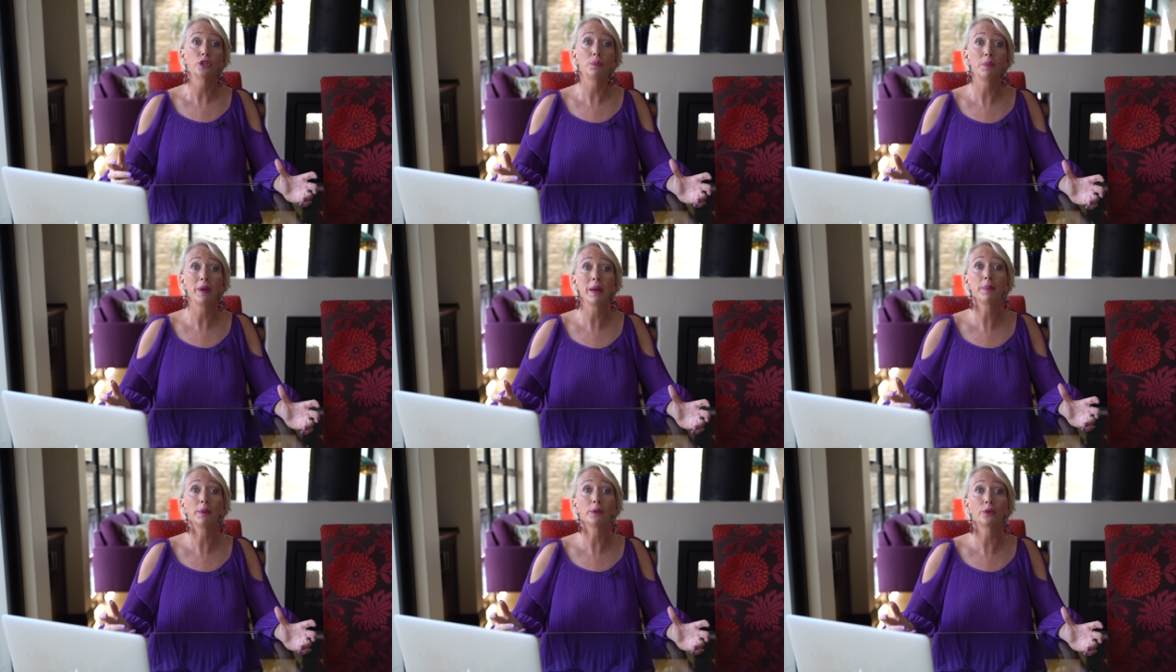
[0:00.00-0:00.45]
So
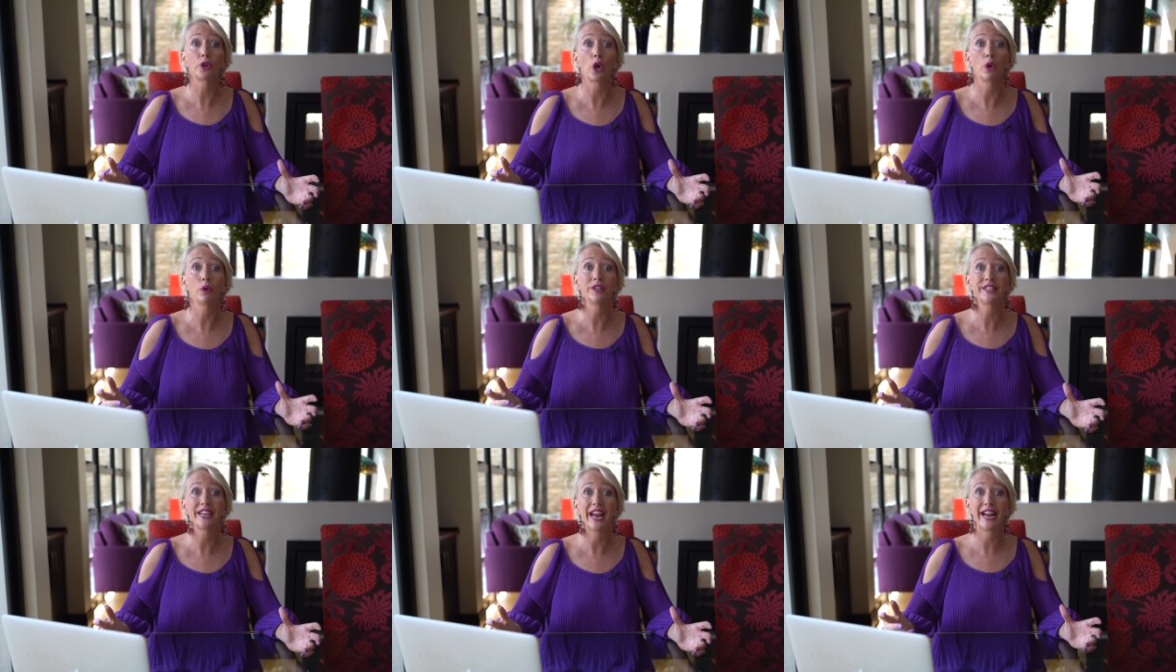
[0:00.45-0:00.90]
people
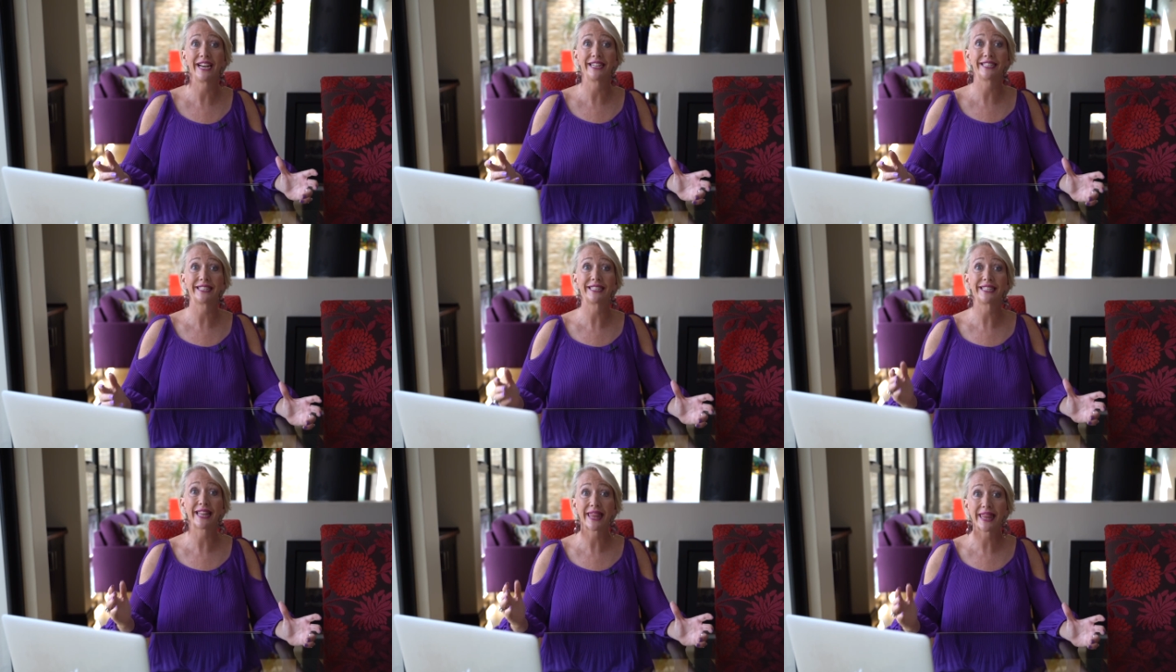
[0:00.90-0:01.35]
don't
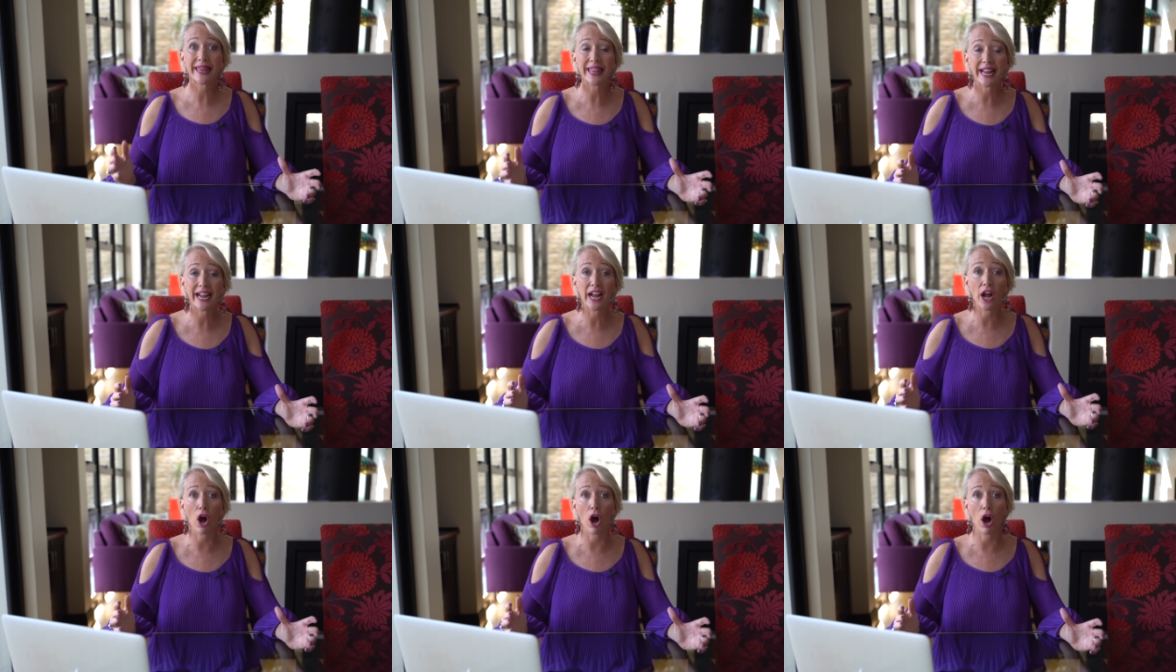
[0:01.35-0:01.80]
tend to
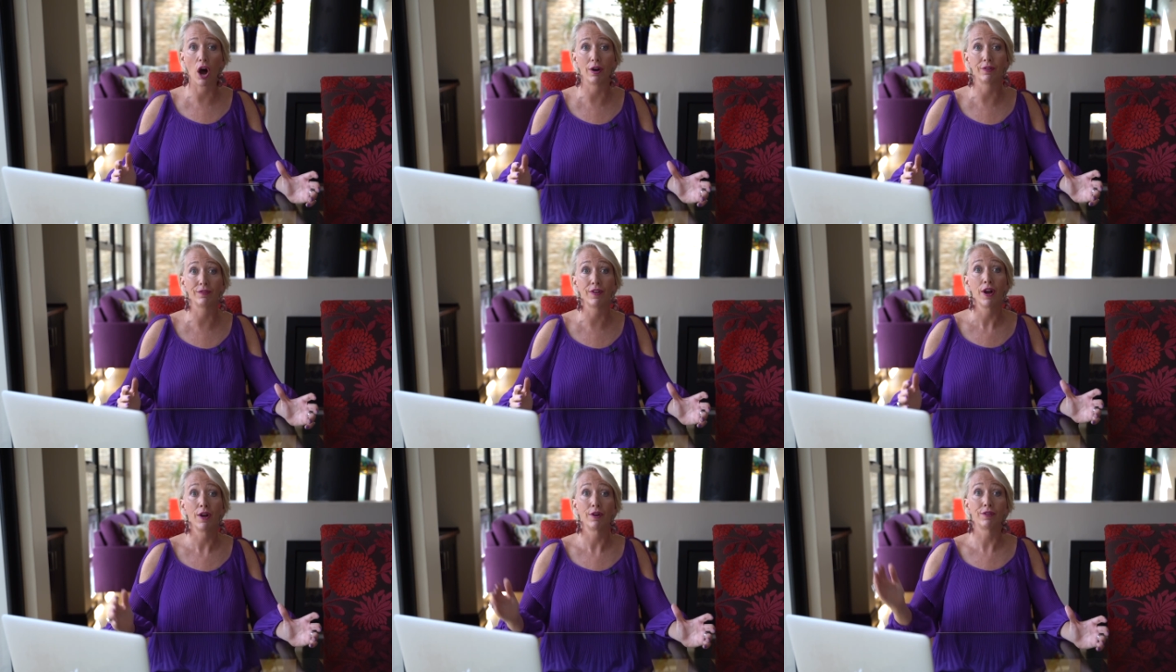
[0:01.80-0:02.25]
think
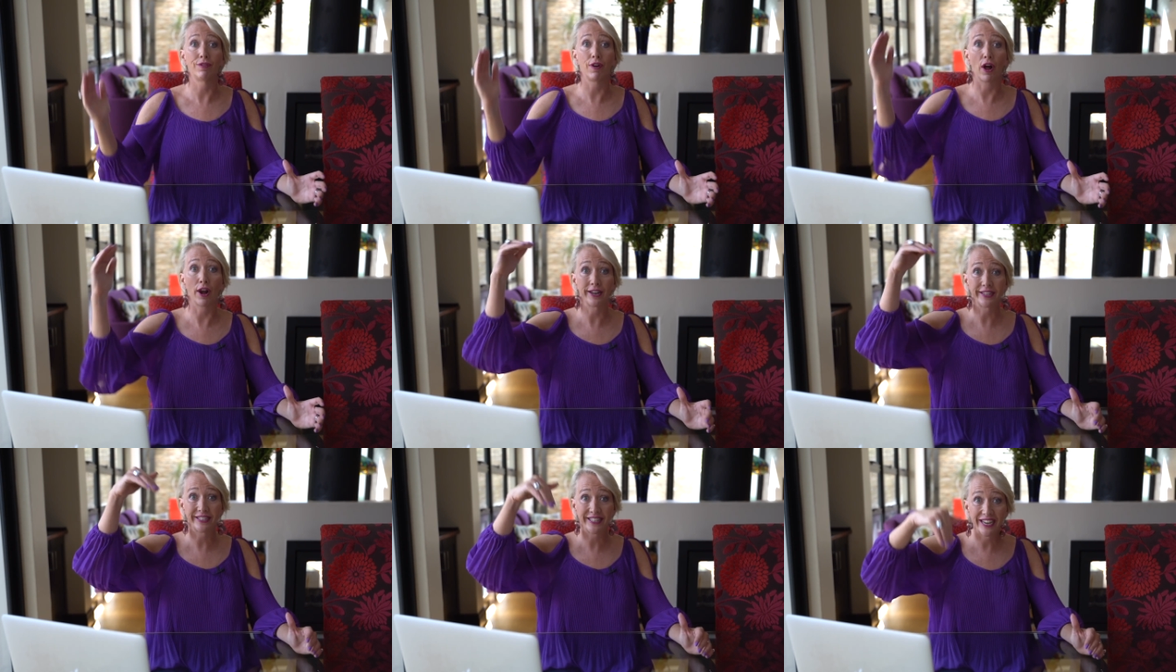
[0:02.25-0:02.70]
of
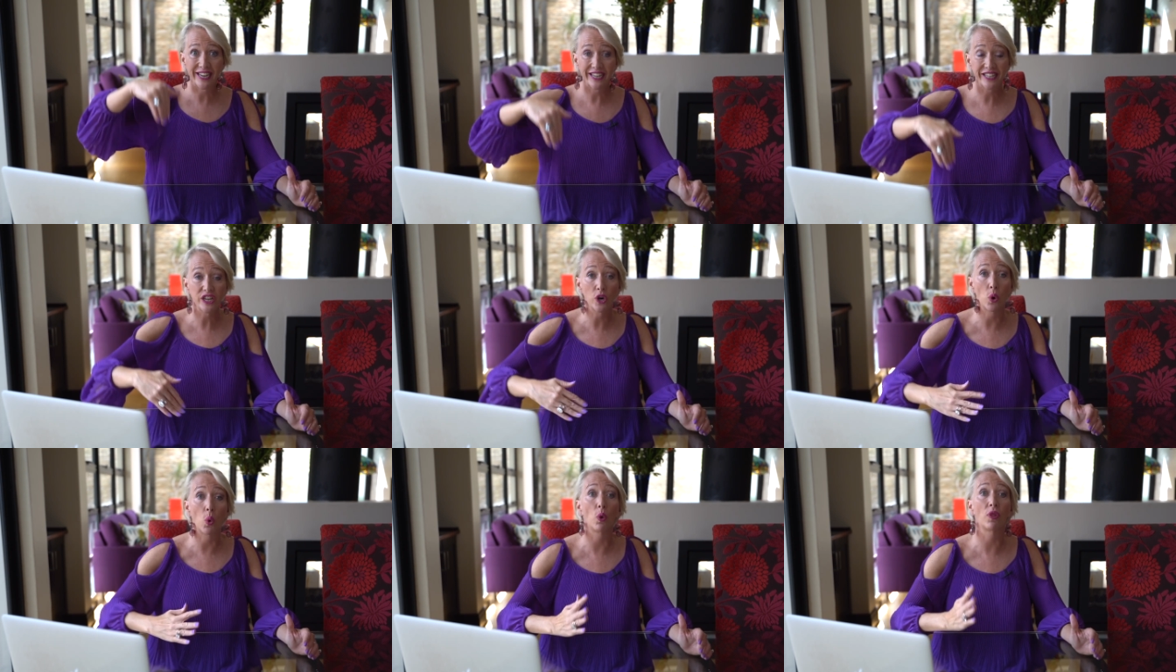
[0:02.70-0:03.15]

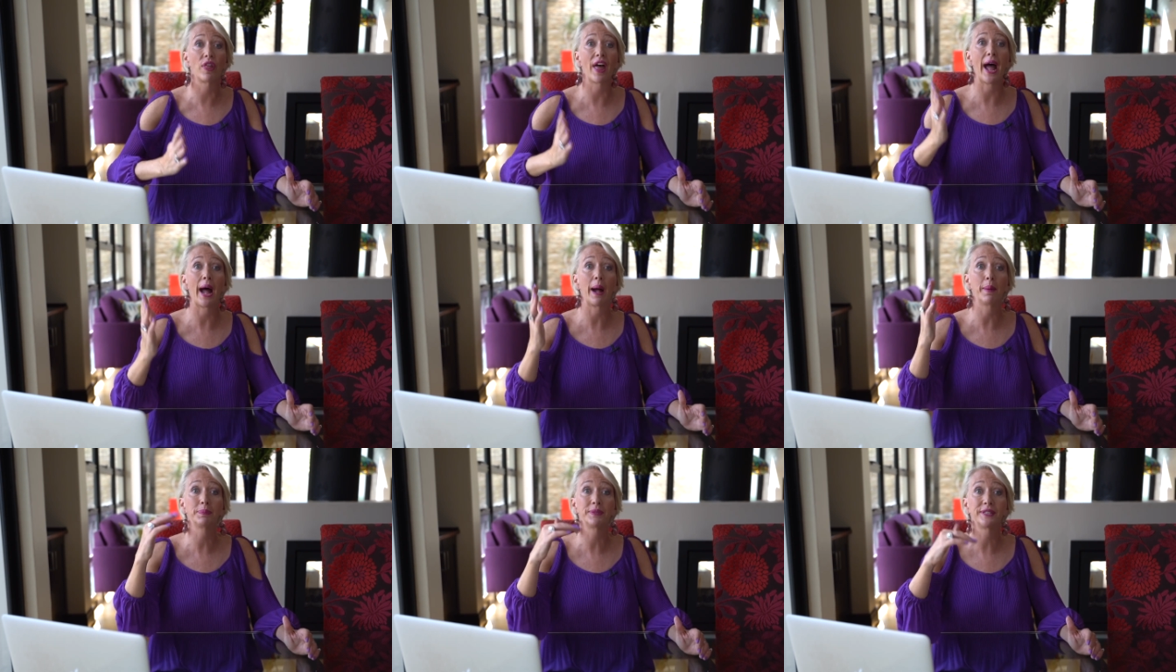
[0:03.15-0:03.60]
volatility or the
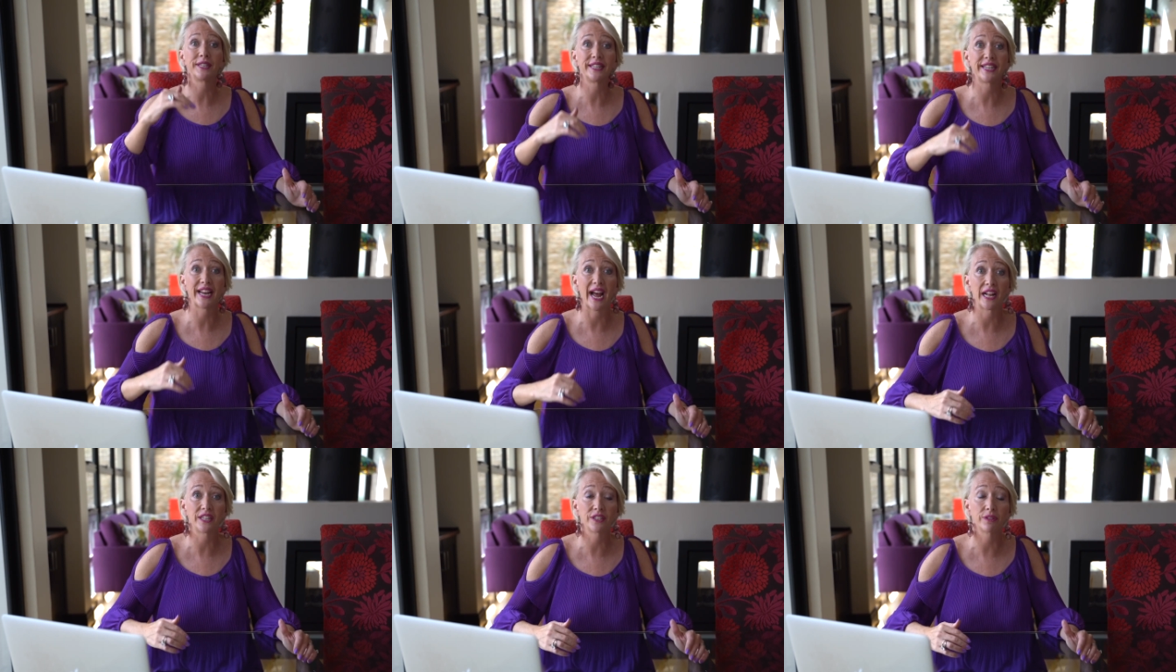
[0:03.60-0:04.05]
ups and
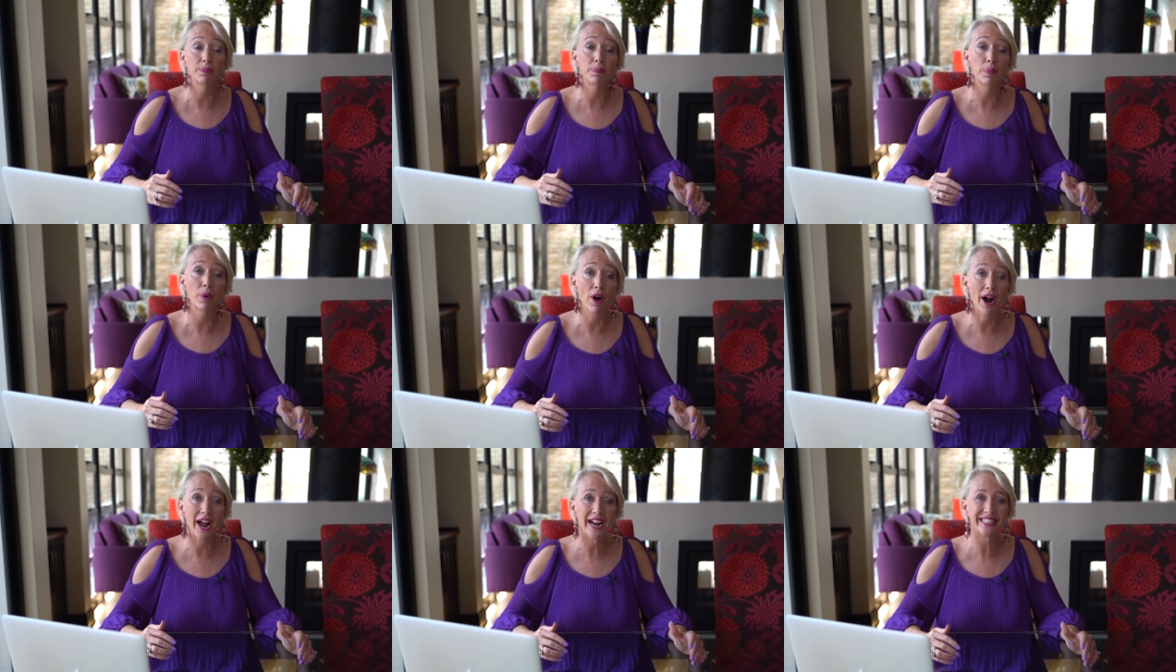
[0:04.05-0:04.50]
downs of
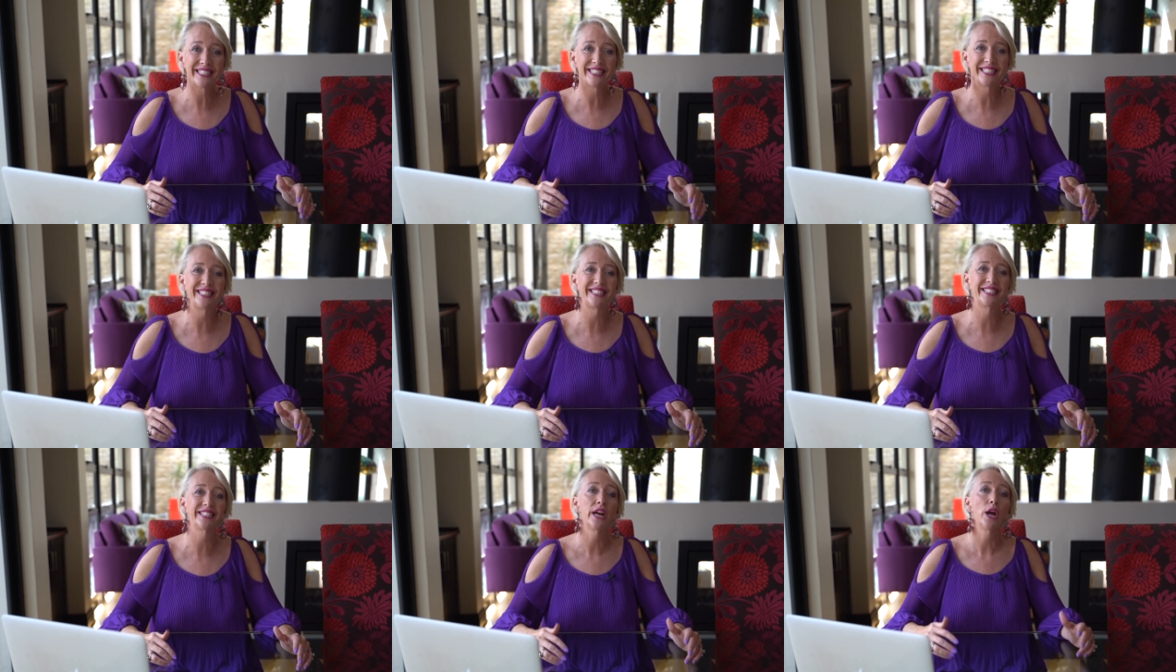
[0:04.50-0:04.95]

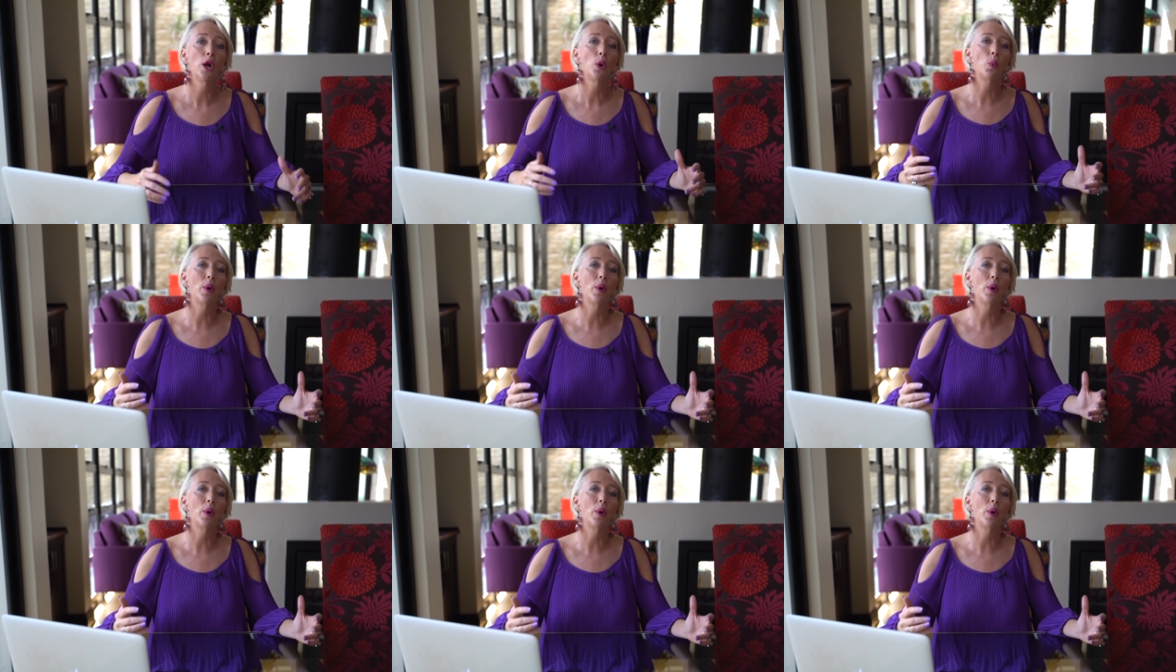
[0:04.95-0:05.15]
prices